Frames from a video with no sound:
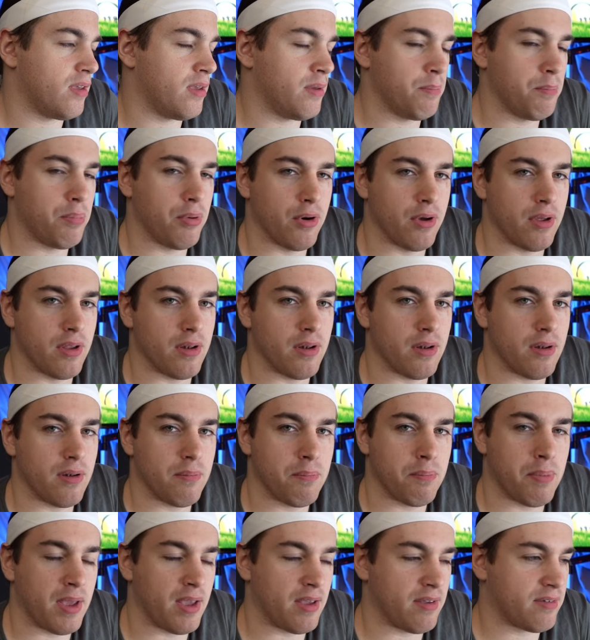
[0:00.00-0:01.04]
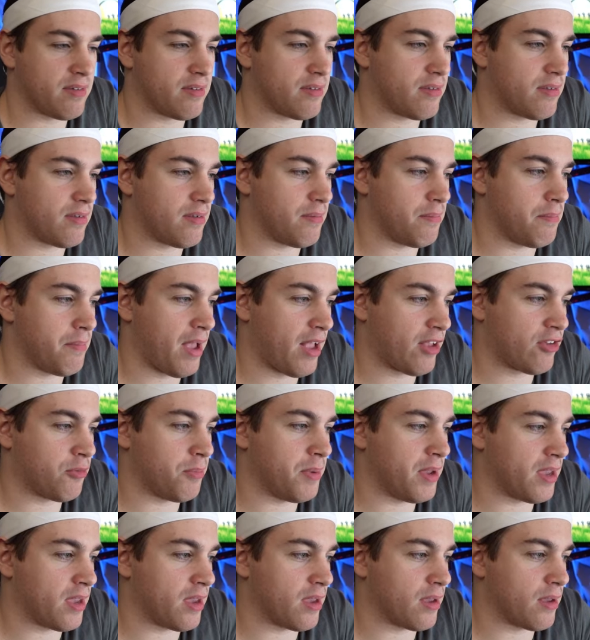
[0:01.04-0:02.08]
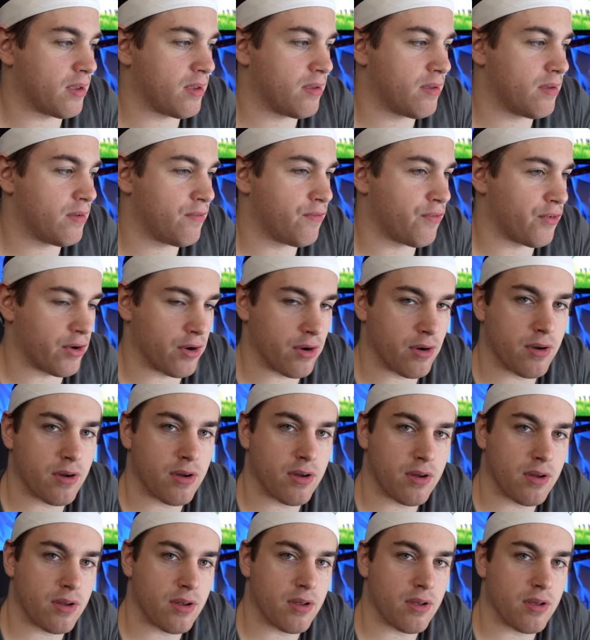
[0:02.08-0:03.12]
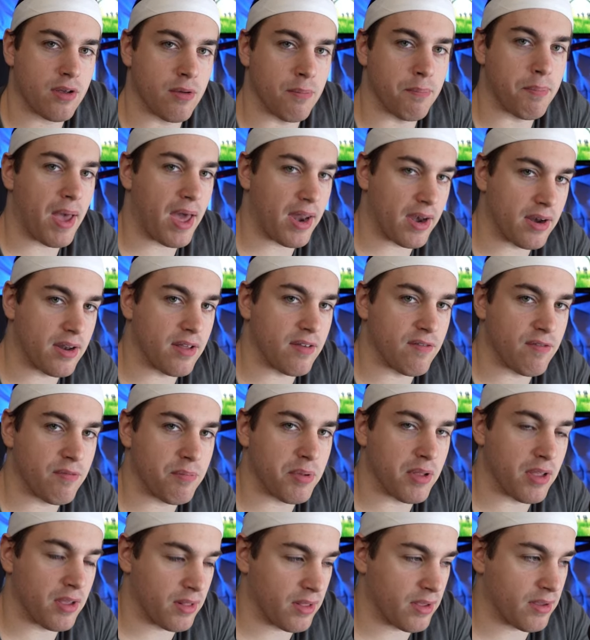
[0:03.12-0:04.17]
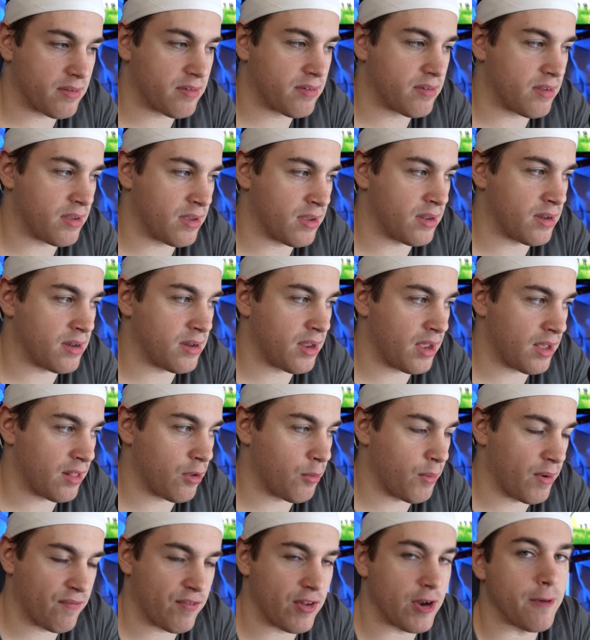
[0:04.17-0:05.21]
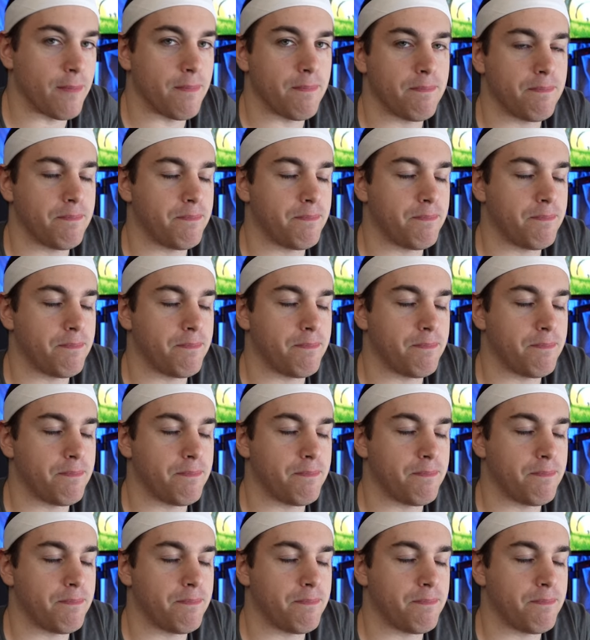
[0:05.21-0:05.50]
input-based matchmaking for competitive playlist in Halo Infinite.